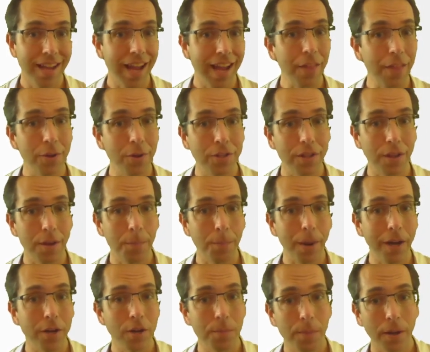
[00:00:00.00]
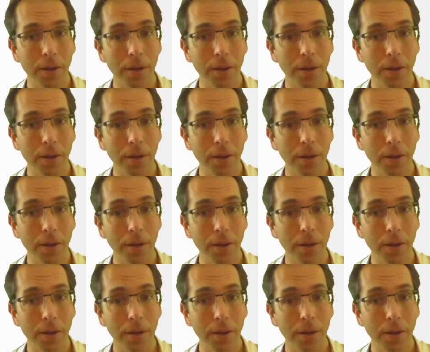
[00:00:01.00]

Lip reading: And there's a binder